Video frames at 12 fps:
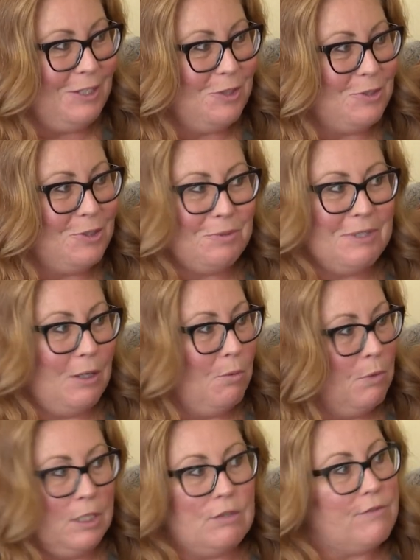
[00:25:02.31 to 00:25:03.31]
You're doing a
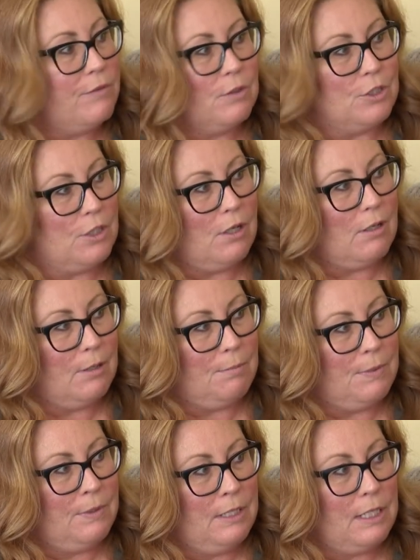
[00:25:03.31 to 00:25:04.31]
wonderful job
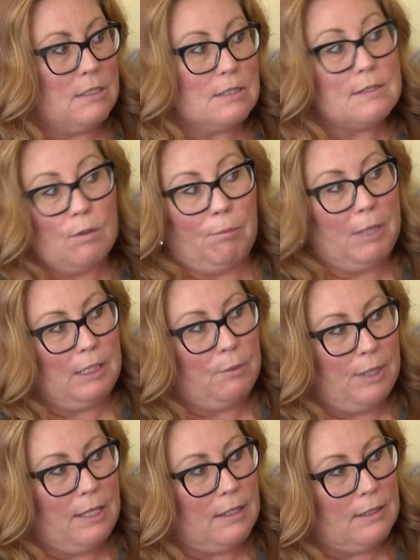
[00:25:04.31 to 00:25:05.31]
yeah. in so many
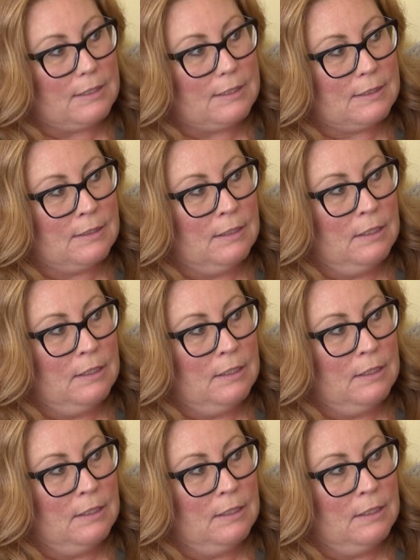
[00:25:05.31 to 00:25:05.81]
ways.